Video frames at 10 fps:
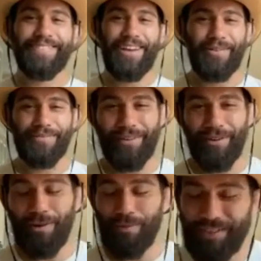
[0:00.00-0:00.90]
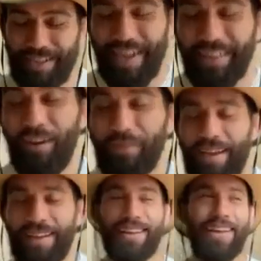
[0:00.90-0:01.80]
Yeah. 100%. I love
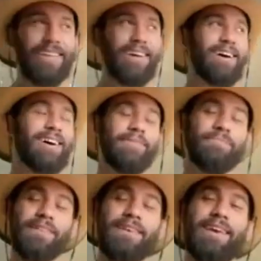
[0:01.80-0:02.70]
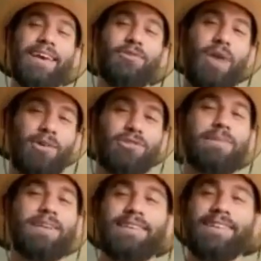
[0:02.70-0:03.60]
it. It grounds me.